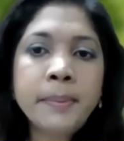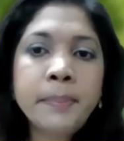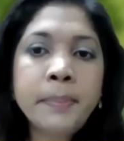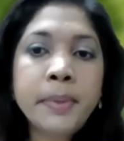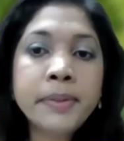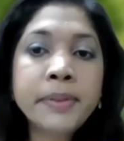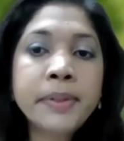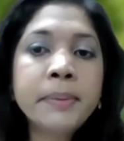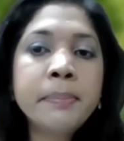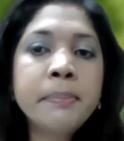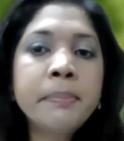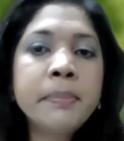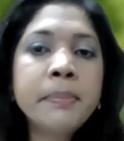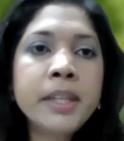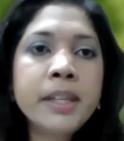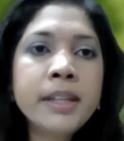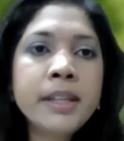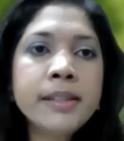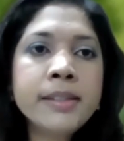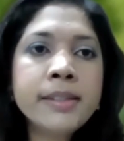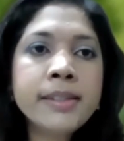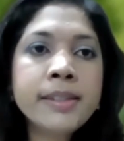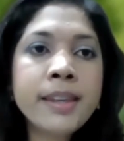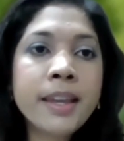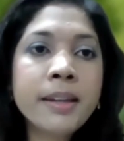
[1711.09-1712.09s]
but the
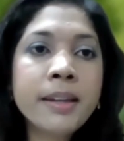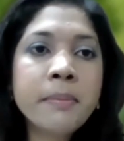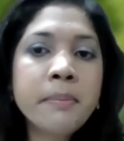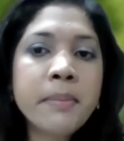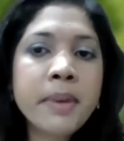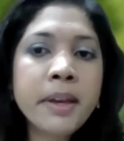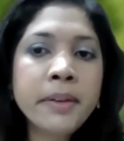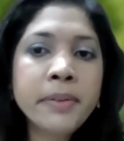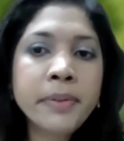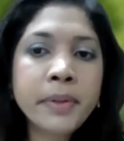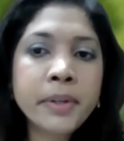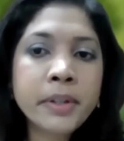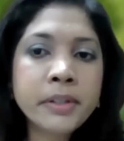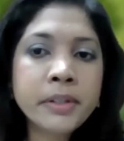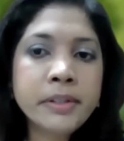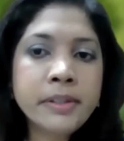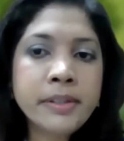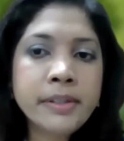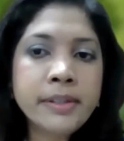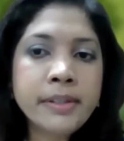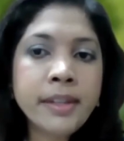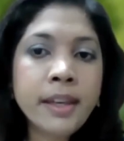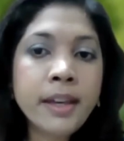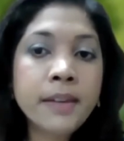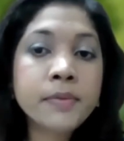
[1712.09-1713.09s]
means and
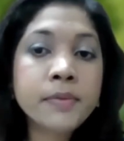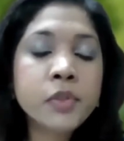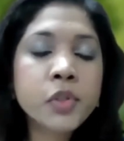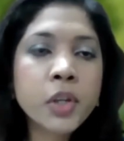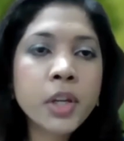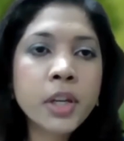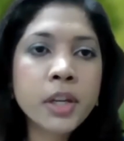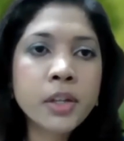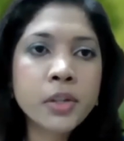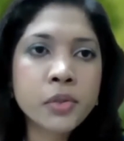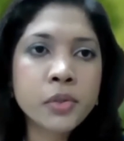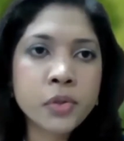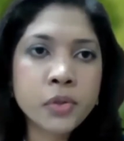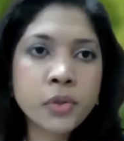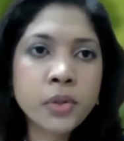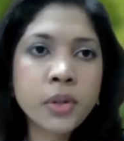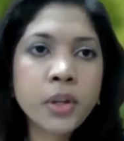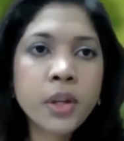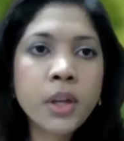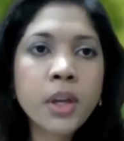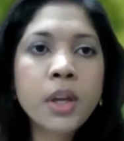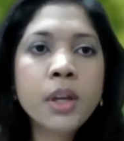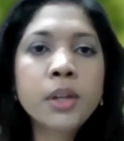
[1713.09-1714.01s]
methods have changed,